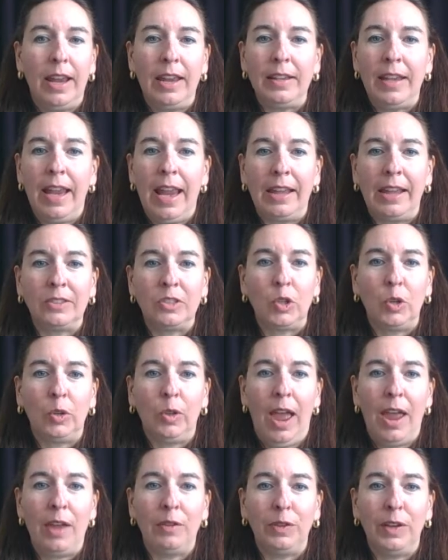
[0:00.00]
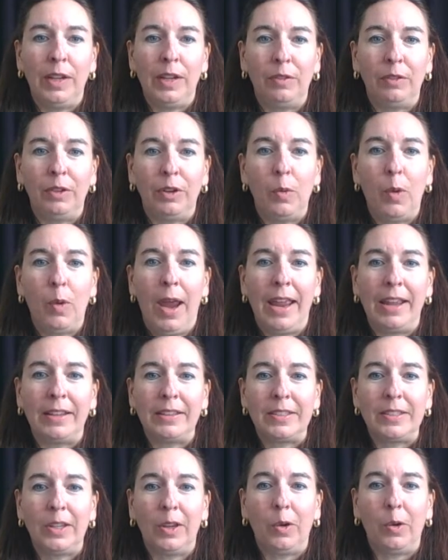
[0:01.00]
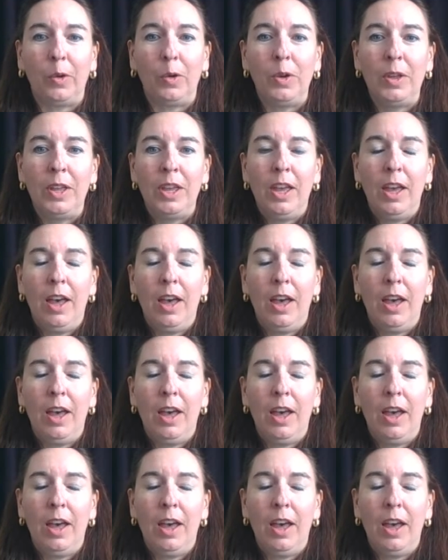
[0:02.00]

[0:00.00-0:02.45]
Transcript: enhance your life in every way. So